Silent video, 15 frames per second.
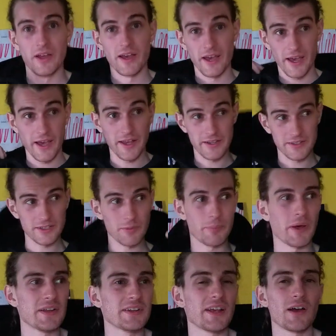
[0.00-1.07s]
And
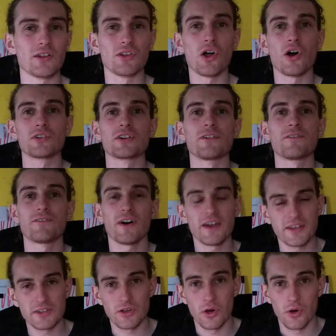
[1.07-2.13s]
depending on how long the
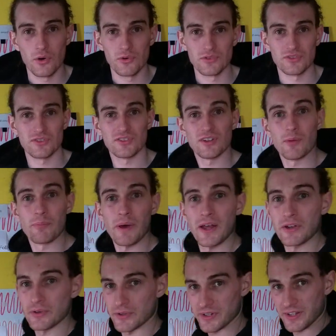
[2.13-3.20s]
fight goes, the
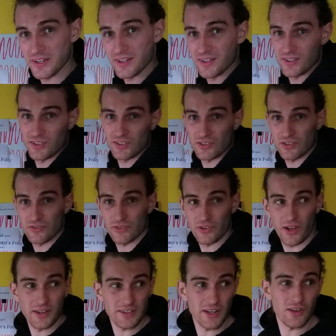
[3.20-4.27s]
better it is for
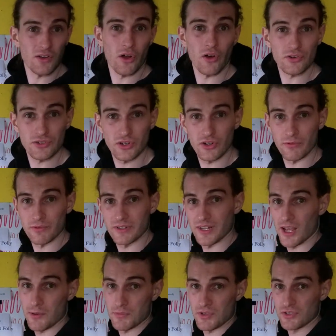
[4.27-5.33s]
like that long-term
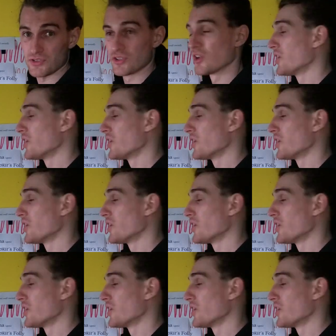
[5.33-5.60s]
damage.